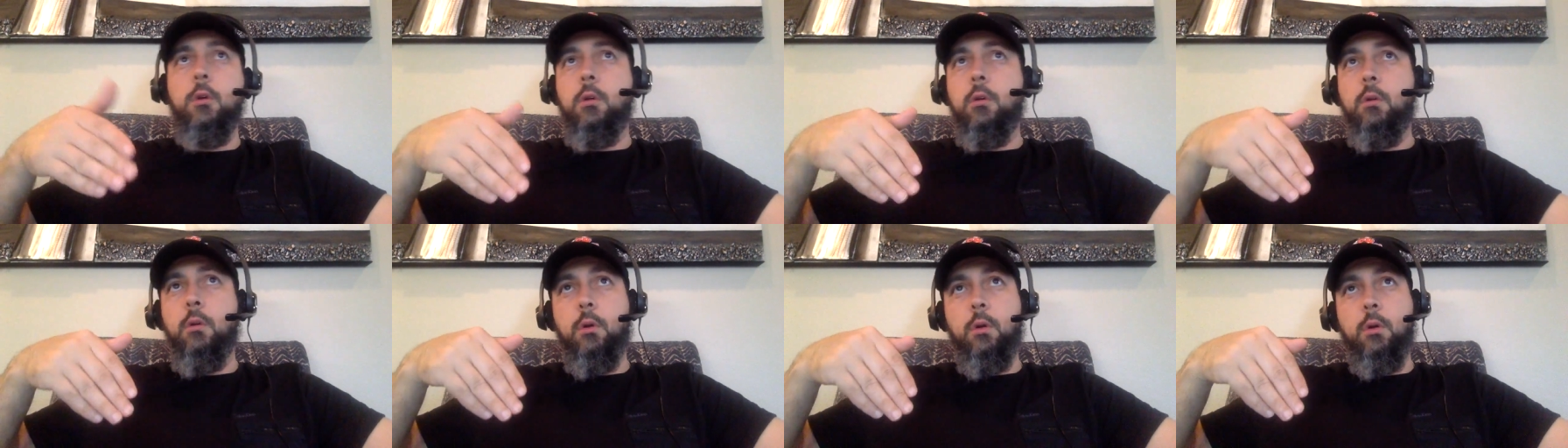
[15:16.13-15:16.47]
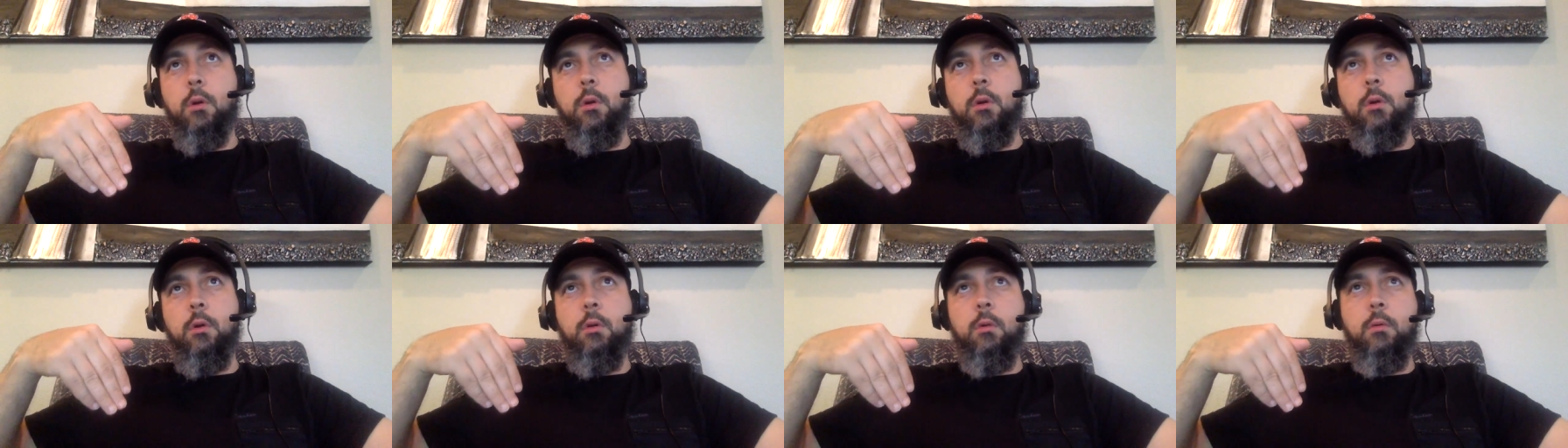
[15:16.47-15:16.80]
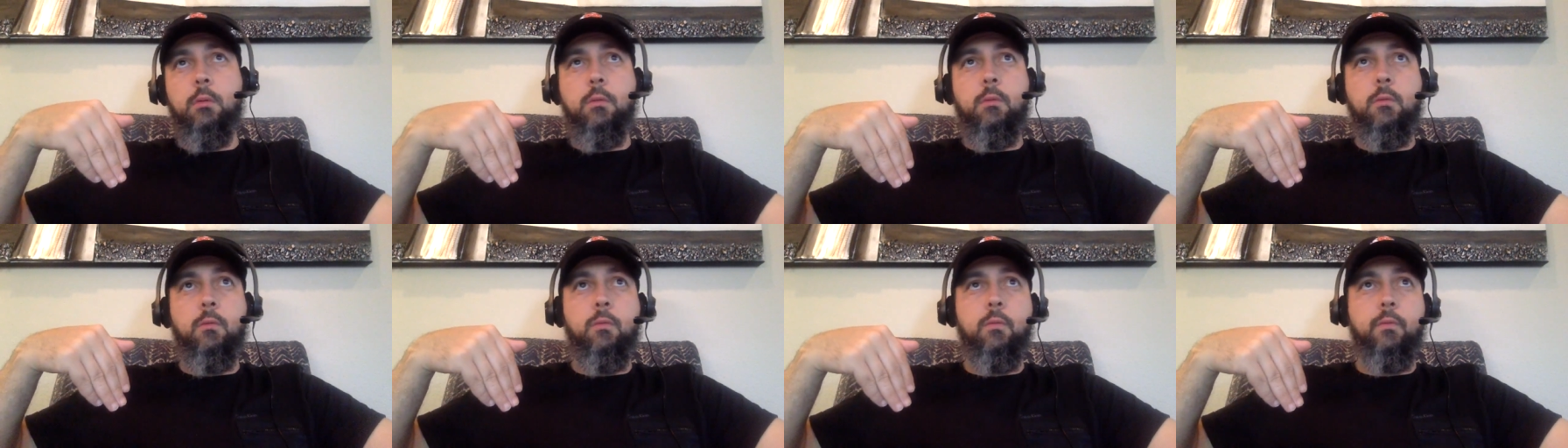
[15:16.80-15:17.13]

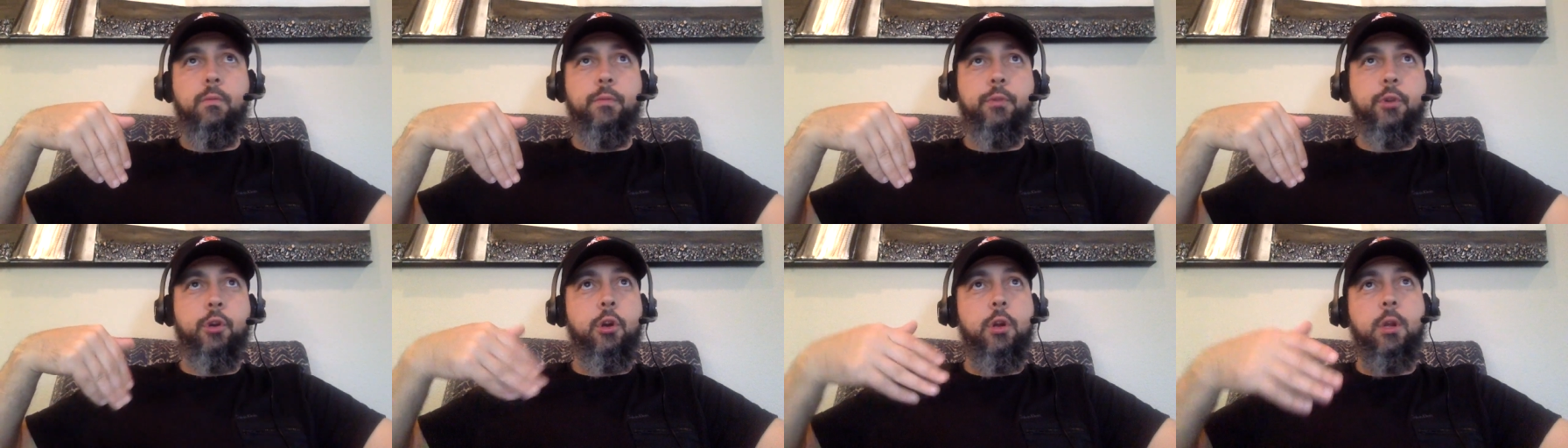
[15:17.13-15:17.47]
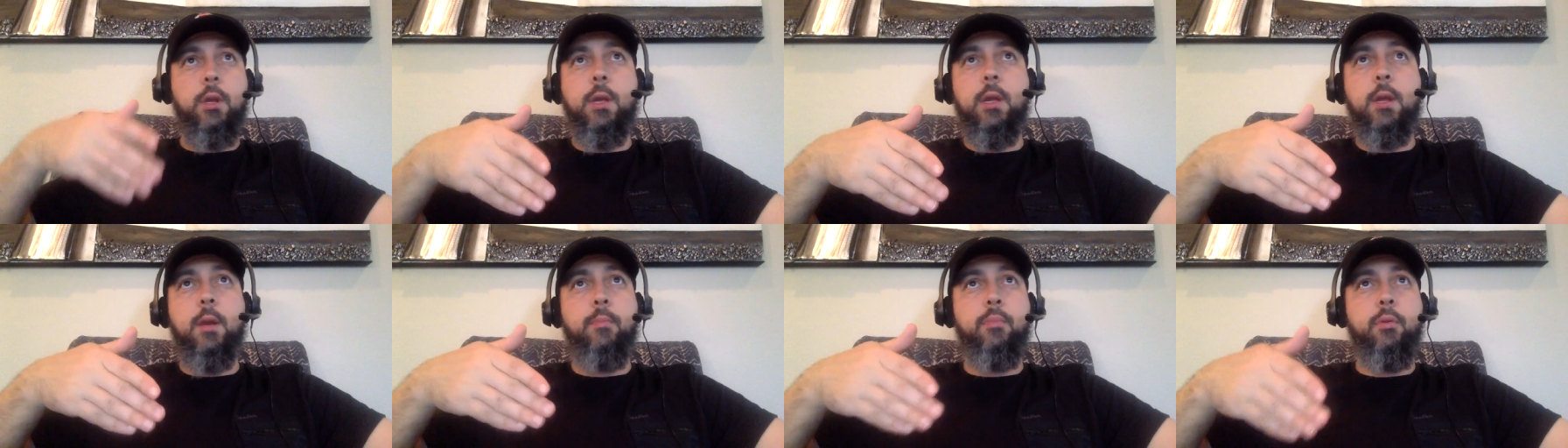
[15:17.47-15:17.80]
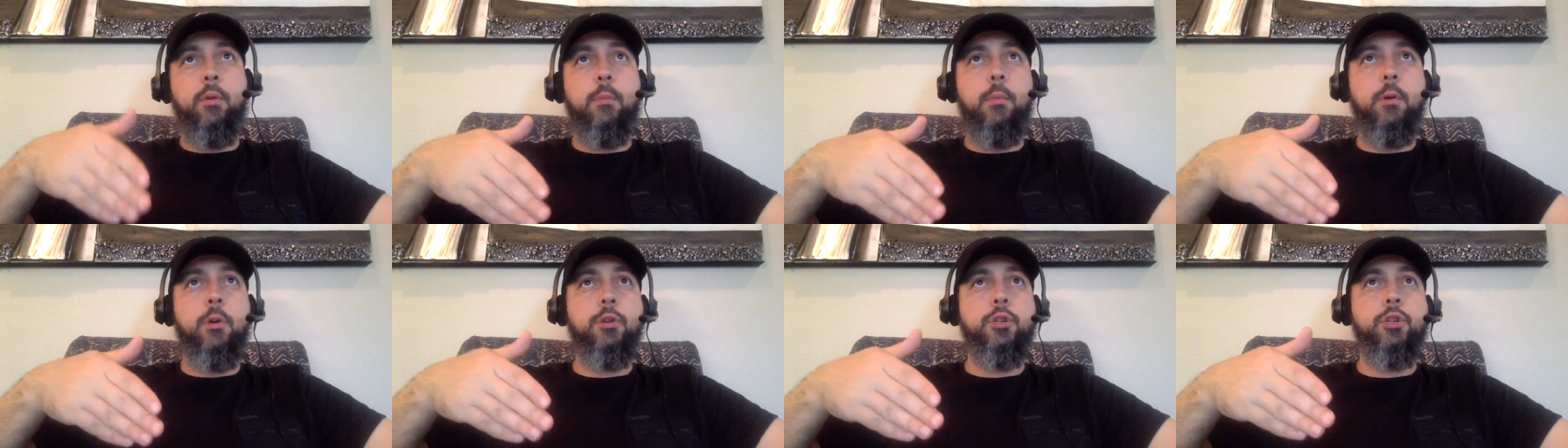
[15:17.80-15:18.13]
uh, couldn't get
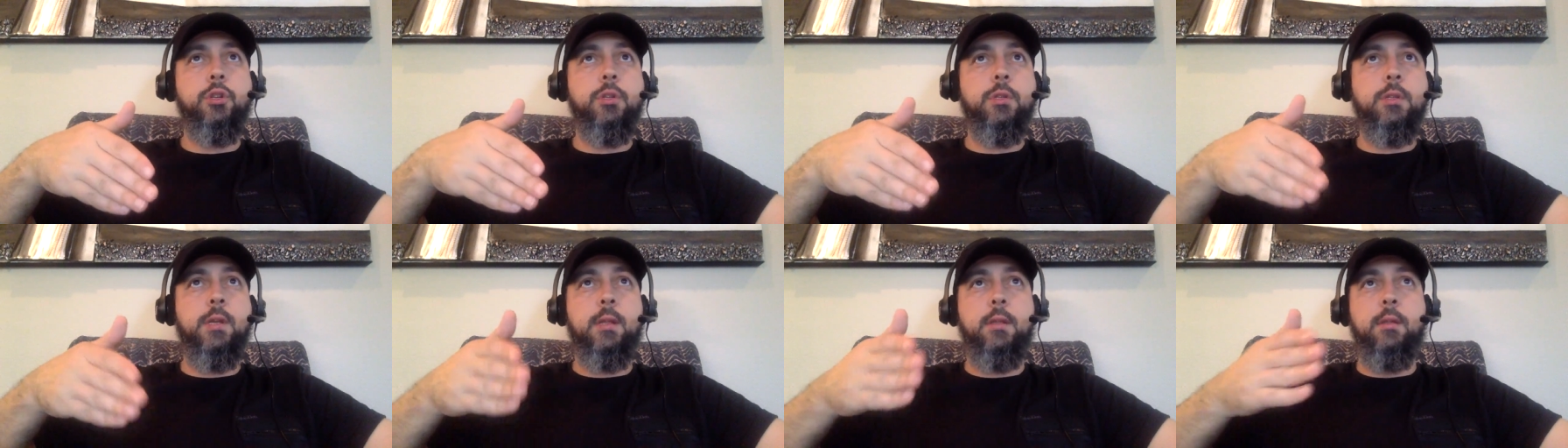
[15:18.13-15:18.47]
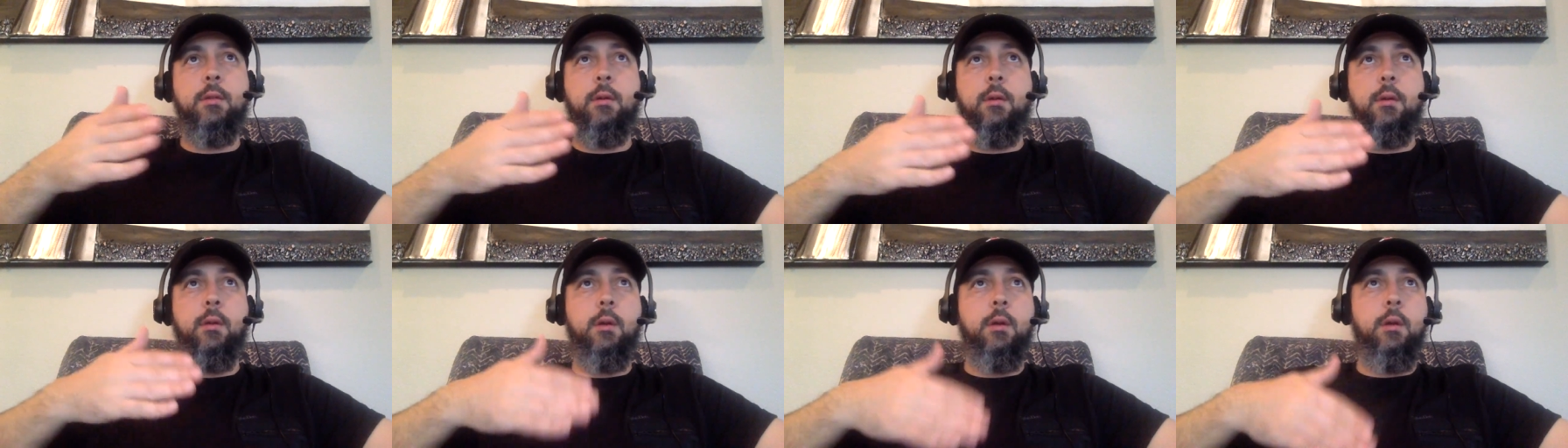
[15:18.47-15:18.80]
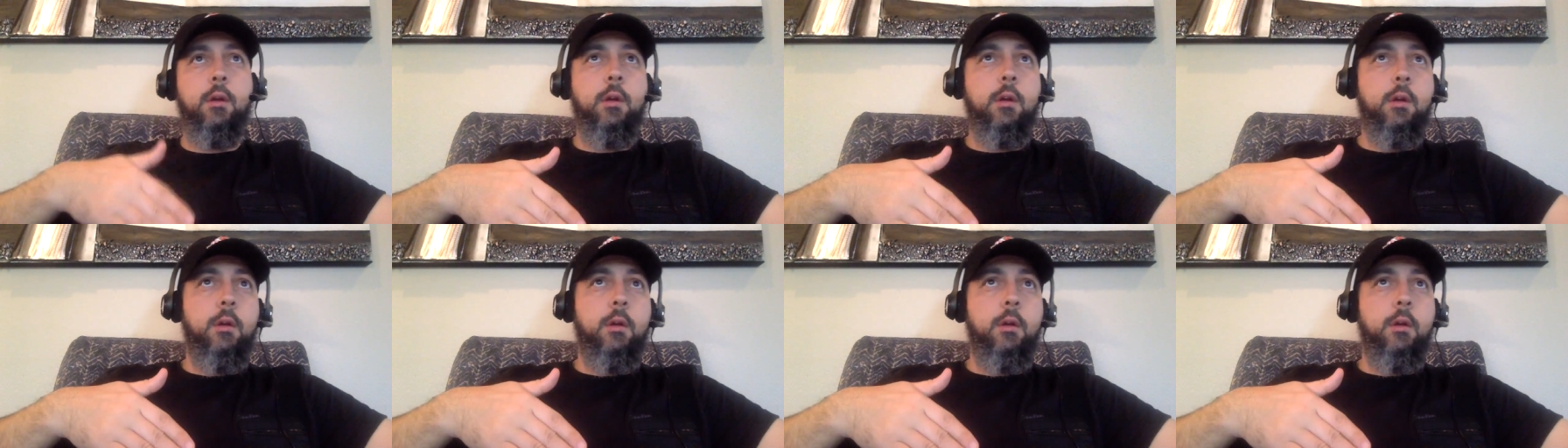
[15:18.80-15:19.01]
promotions at their